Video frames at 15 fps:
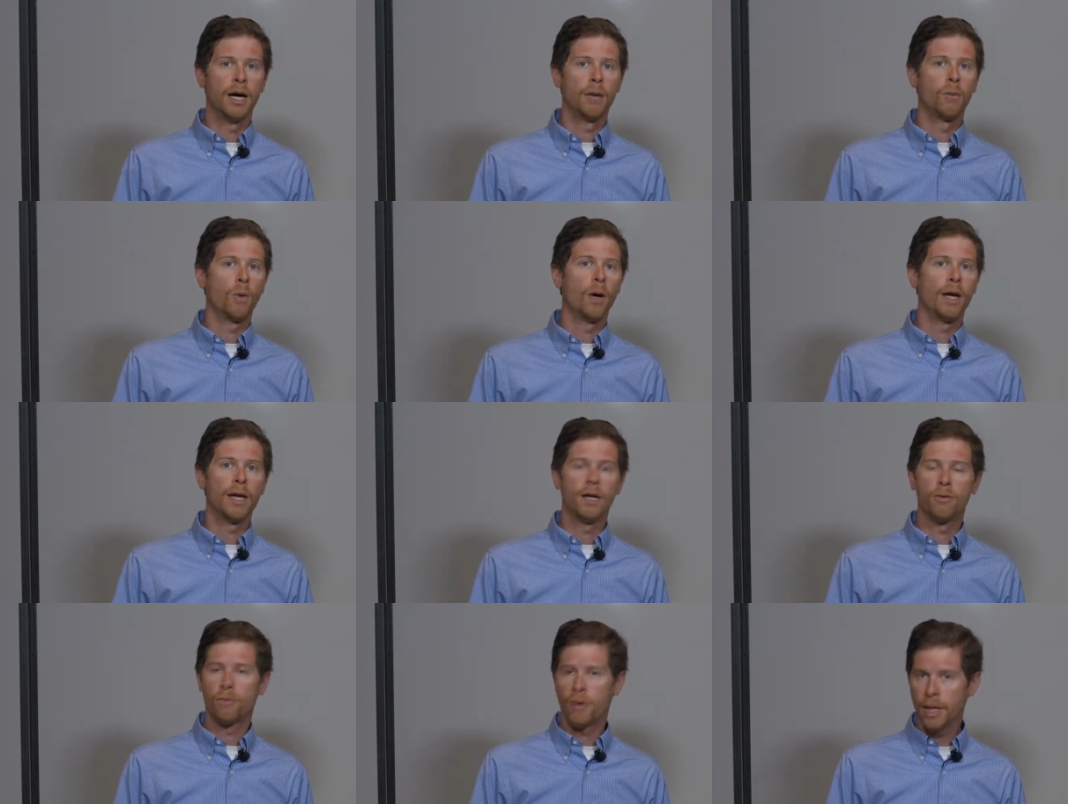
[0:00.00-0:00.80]
When
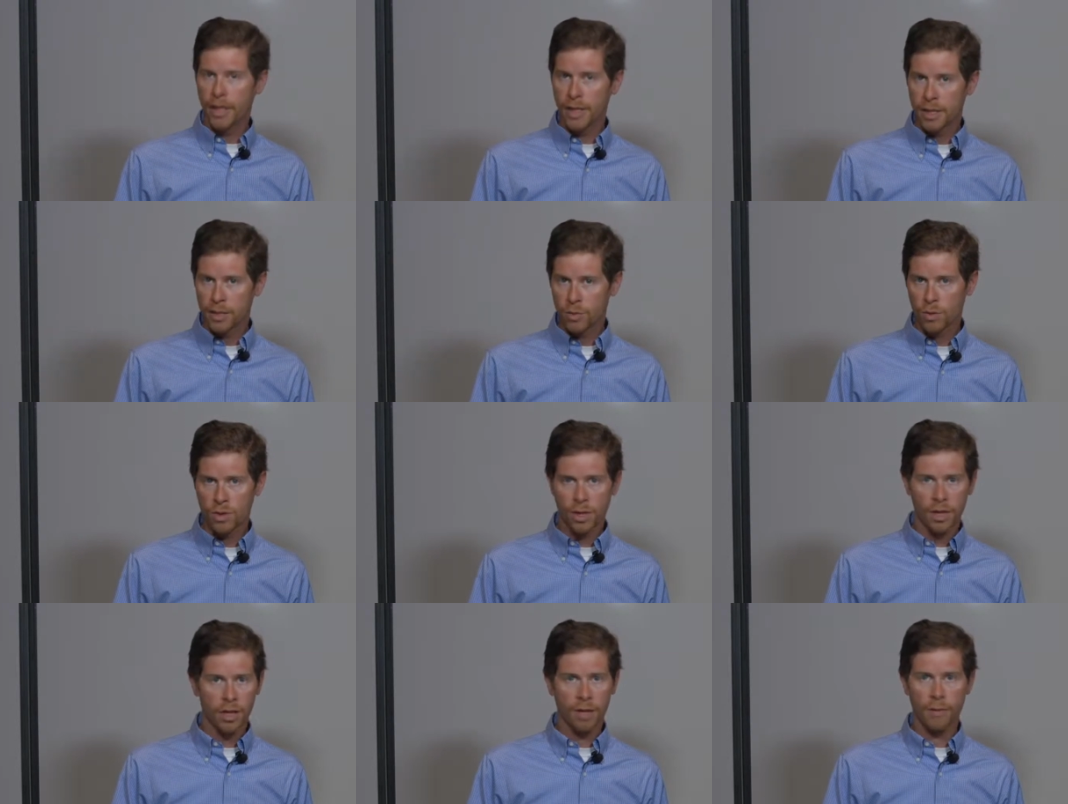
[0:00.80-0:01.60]
it rains, we're
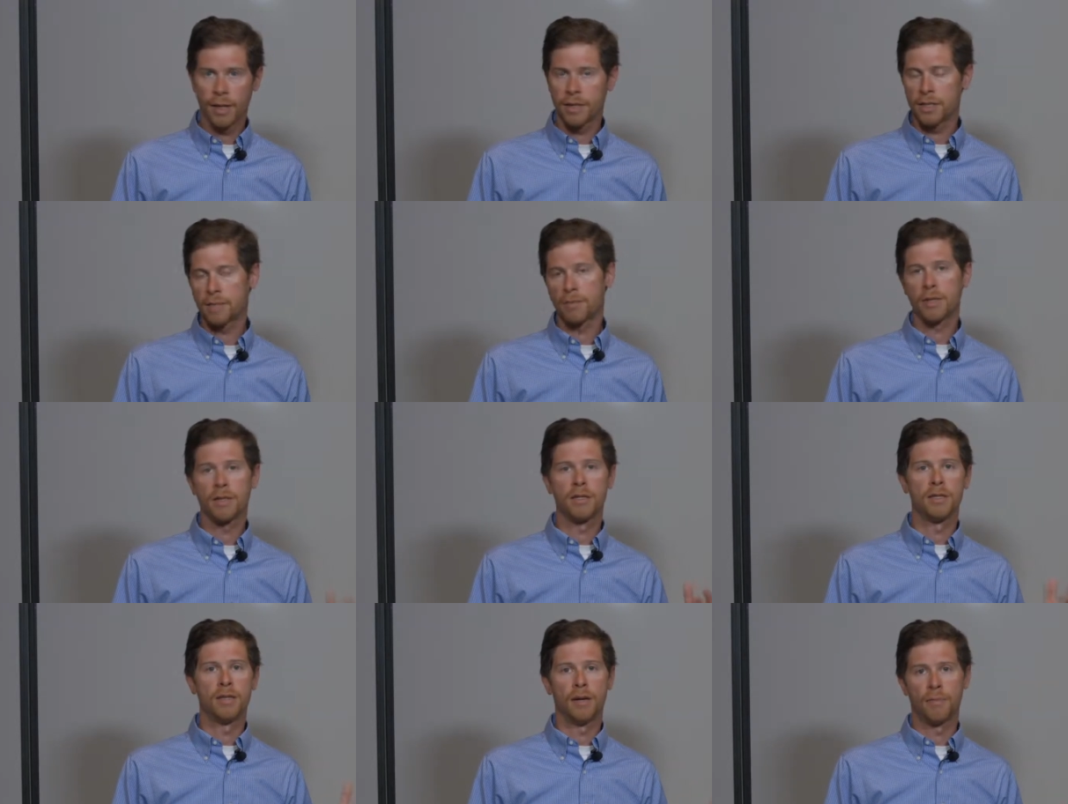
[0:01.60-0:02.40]
talking about simply the
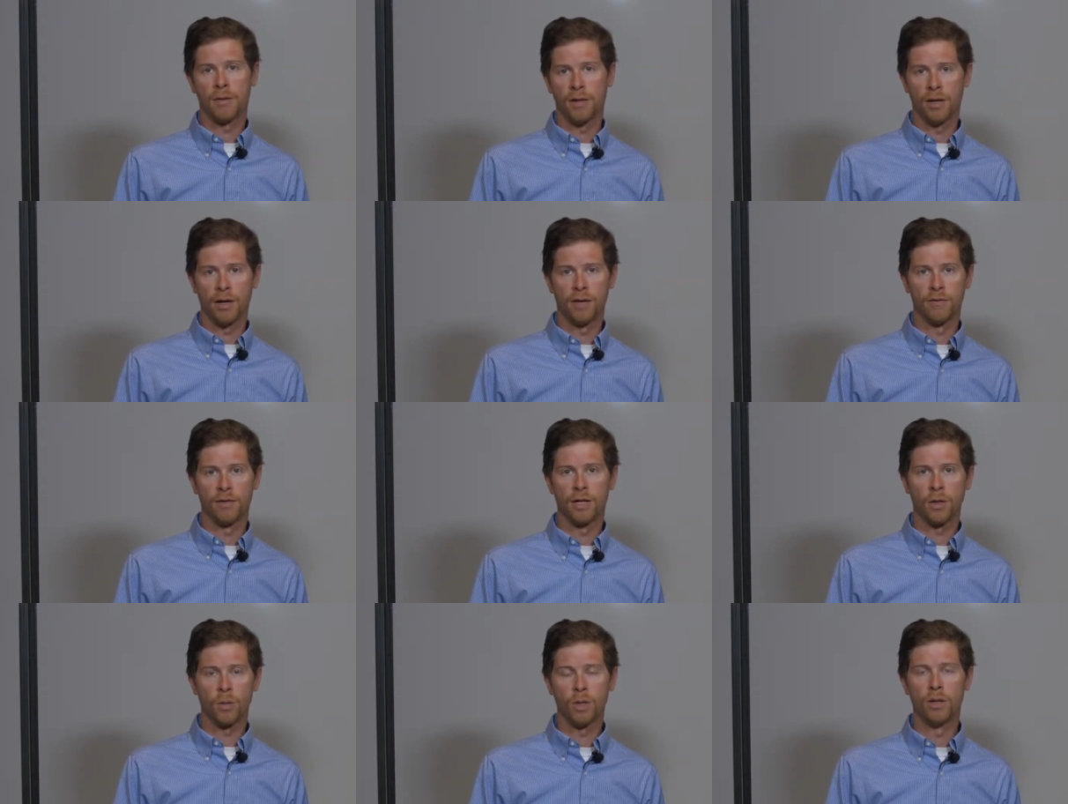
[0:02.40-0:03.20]
depth of
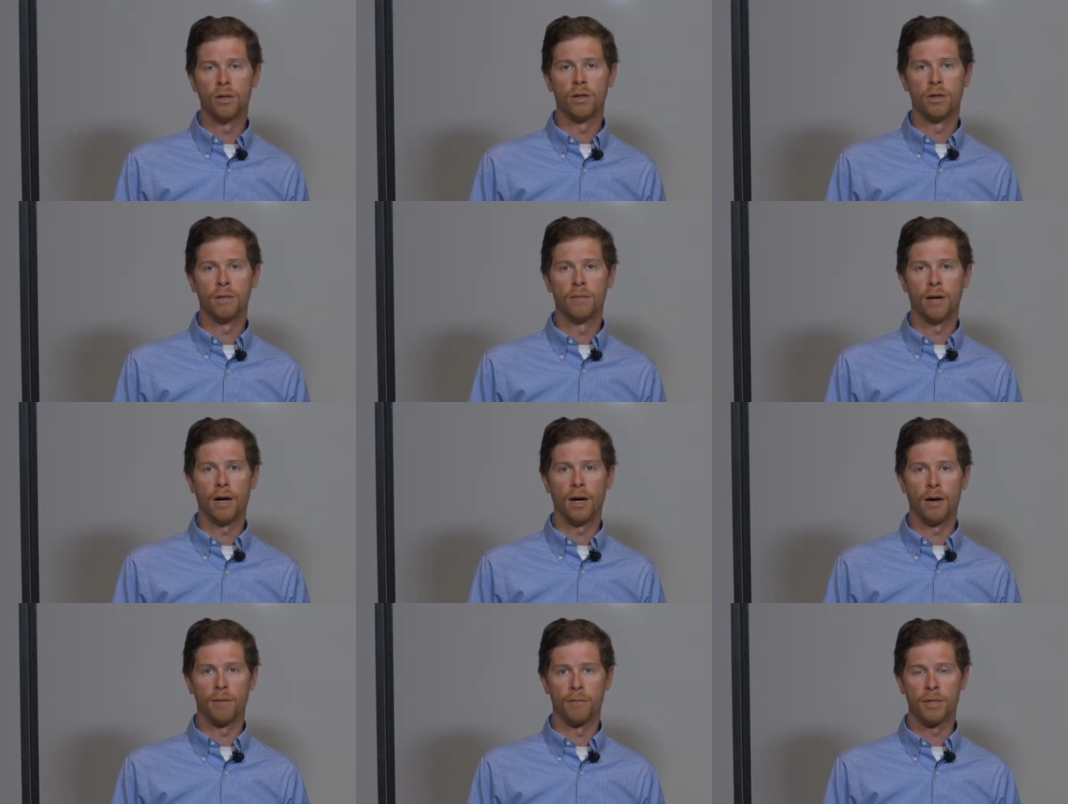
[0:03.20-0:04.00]
liquid
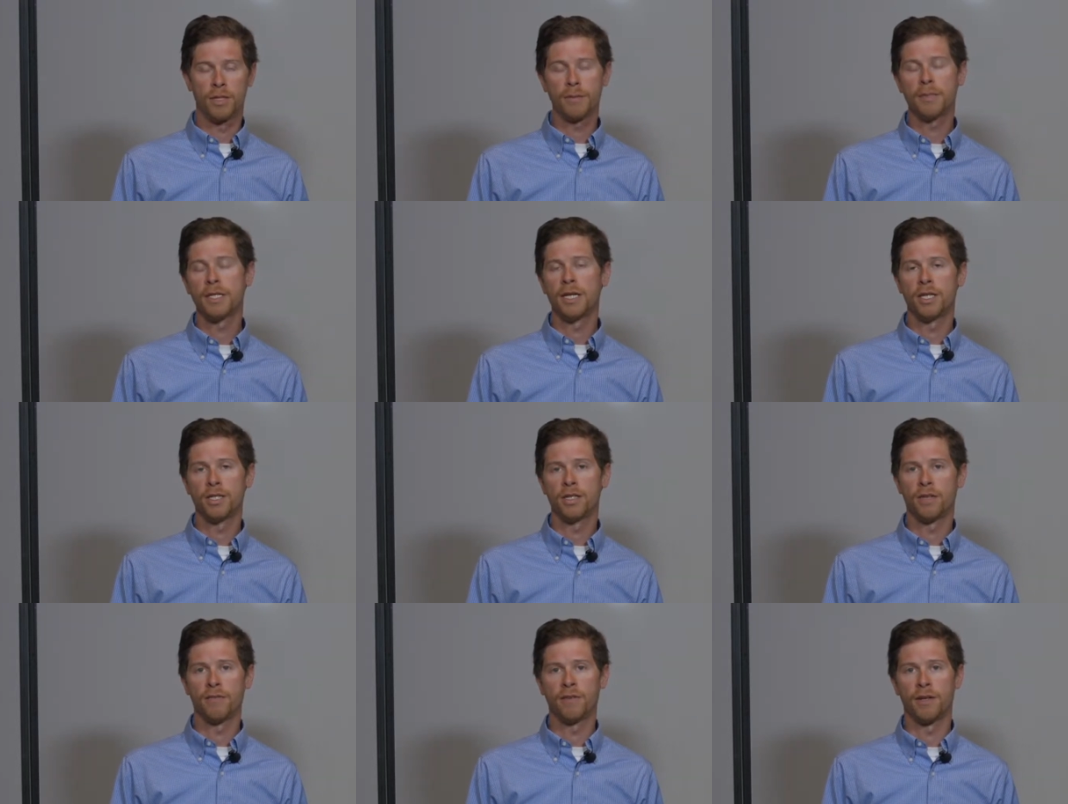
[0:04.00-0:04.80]
precipitation
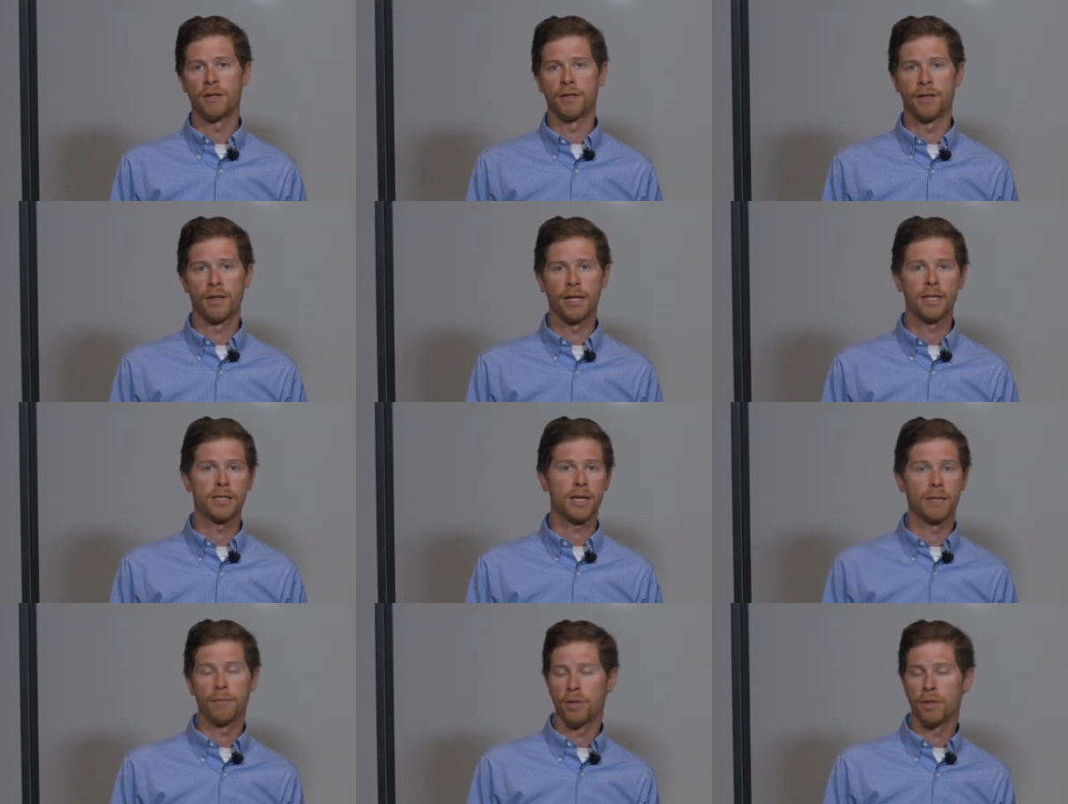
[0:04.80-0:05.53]
that fell on the landscape.